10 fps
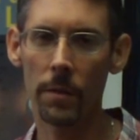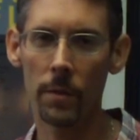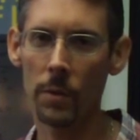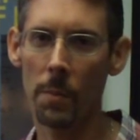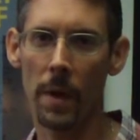
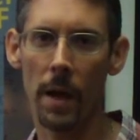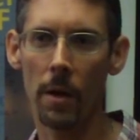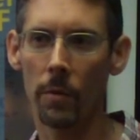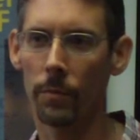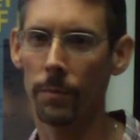there's
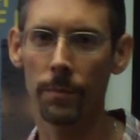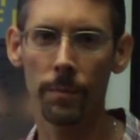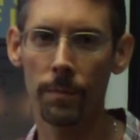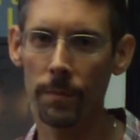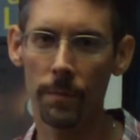about
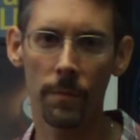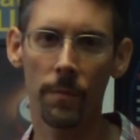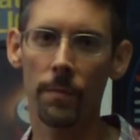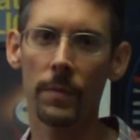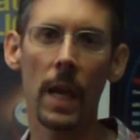
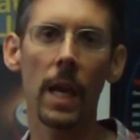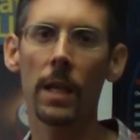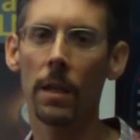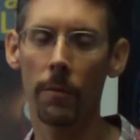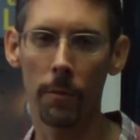
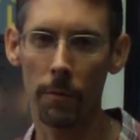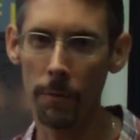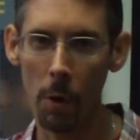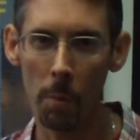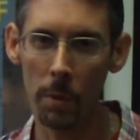10 different
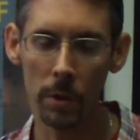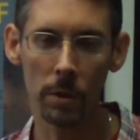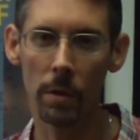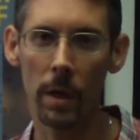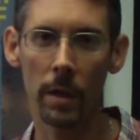phone
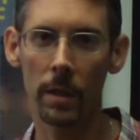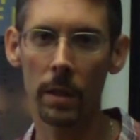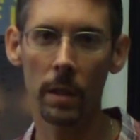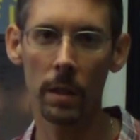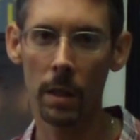books around
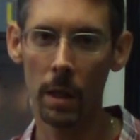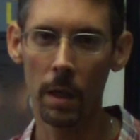here.